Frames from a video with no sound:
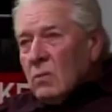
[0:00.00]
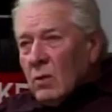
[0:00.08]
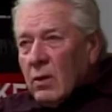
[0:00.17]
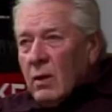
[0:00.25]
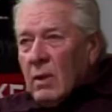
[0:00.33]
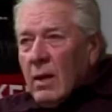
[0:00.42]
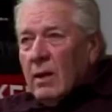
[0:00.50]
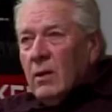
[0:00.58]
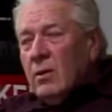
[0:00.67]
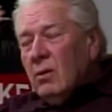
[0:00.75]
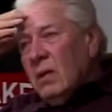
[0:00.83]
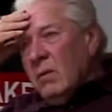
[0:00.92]
looking back
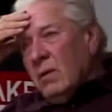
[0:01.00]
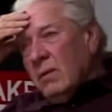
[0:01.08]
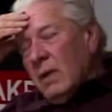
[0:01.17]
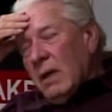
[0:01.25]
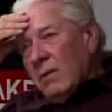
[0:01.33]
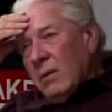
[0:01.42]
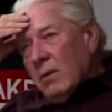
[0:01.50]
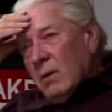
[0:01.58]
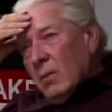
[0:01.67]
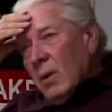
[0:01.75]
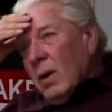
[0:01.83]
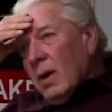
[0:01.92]
into it. Even if you have to
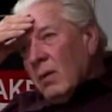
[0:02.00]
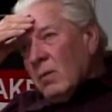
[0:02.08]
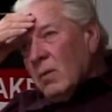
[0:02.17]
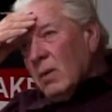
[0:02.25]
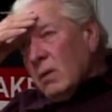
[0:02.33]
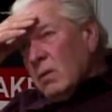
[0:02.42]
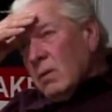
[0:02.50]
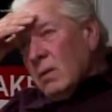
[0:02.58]
reapply, it would be a,